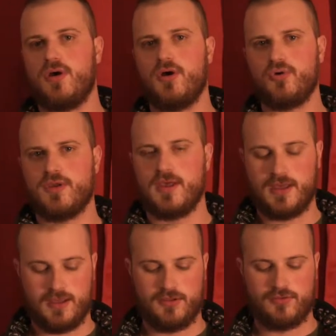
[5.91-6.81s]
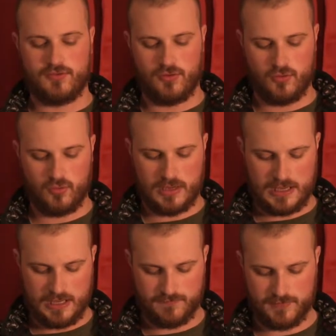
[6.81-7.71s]
Okay, so
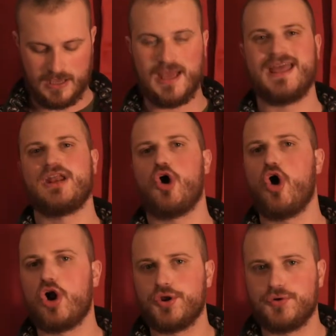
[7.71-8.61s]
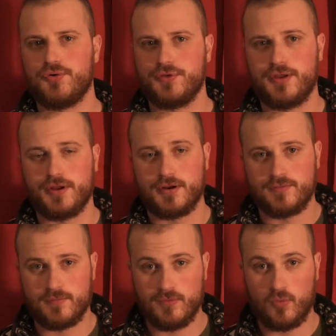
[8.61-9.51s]
I've got an article here
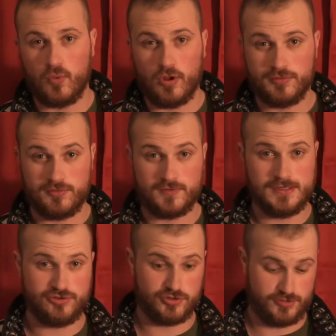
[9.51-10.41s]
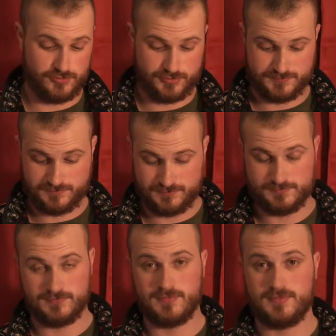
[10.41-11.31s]
from the Wall Street Journal.
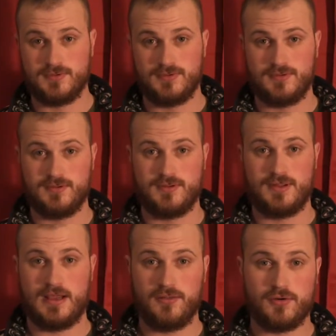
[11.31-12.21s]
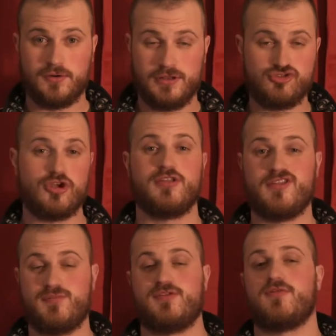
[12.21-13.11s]
I literally just
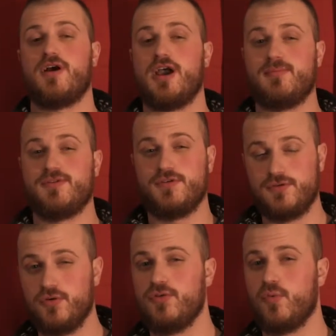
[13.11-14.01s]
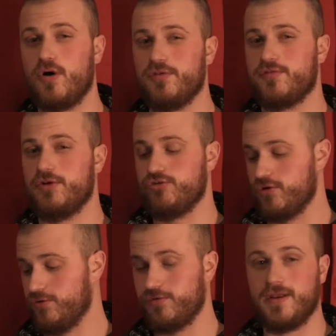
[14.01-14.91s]
subscribed to the Wall Street
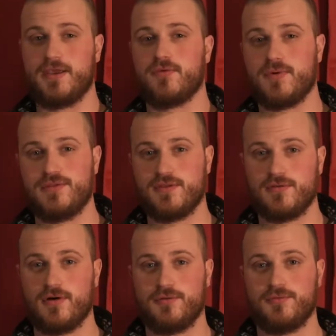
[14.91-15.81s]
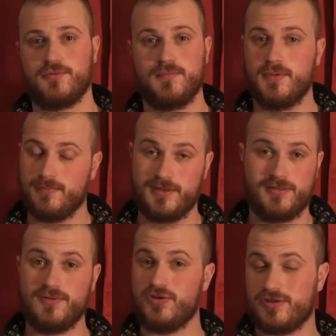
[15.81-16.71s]
Journal so that I could read this article because
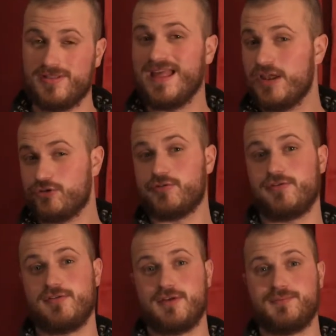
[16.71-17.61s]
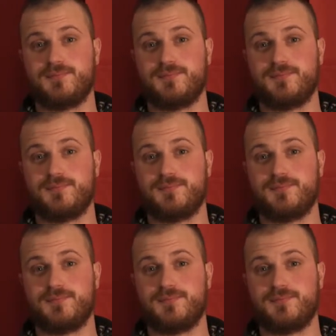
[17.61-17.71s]
it looks interesting.